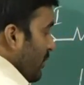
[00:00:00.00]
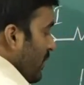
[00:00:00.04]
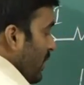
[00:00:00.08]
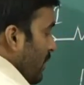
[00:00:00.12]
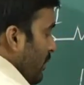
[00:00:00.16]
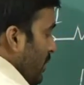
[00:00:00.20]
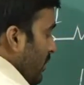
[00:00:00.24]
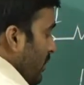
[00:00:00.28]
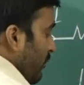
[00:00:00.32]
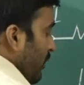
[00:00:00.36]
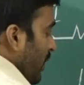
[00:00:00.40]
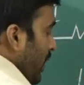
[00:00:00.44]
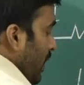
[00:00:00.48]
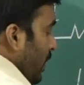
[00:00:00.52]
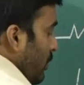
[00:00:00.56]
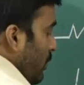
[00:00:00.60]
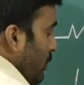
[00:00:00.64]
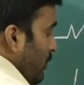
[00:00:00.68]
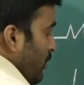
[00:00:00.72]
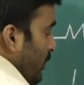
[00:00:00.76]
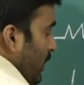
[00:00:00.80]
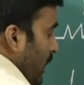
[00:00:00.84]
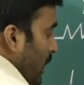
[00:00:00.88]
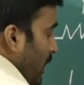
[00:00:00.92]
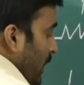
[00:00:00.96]
EMF now.
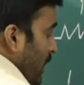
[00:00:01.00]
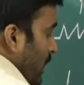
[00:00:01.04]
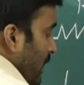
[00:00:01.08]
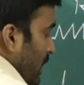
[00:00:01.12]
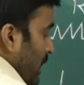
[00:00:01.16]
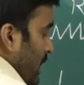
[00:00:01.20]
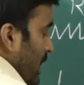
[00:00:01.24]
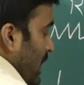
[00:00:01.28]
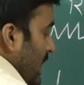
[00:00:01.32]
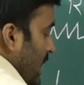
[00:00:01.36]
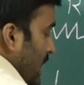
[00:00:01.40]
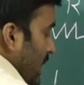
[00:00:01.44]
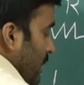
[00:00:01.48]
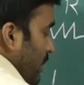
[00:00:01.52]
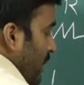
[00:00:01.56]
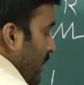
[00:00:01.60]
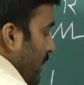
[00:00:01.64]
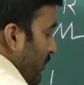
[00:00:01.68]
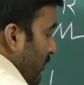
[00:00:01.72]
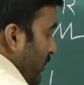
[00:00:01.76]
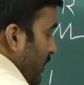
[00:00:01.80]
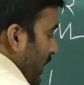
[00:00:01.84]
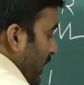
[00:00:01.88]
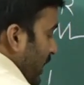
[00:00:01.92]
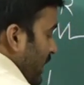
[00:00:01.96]

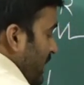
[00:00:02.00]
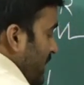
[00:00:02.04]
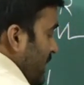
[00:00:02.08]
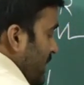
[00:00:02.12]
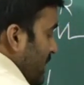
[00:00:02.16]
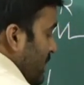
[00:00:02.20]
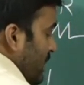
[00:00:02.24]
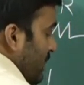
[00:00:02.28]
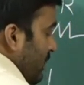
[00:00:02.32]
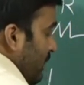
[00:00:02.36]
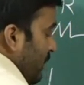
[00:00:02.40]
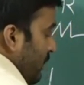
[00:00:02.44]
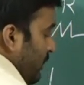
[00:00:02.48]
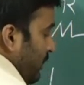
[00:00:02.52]
EMF is